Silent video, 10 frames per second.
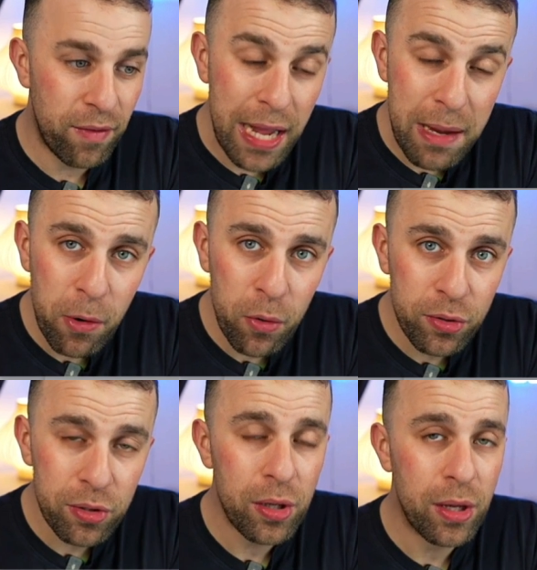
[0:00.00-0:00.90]

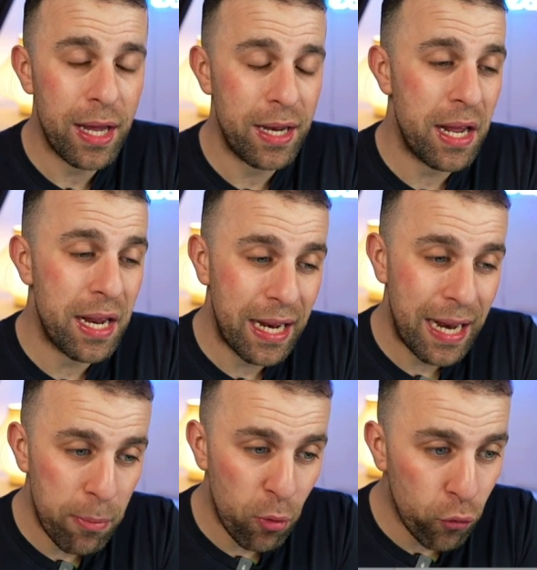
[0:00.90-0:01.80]
labels in a, in a
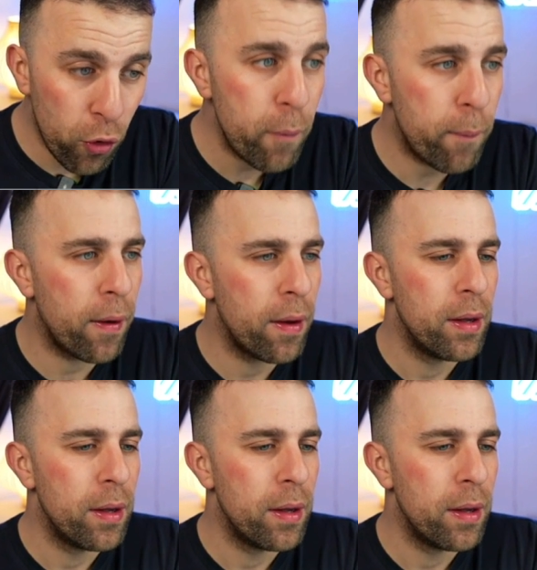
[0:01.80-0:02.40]
label group.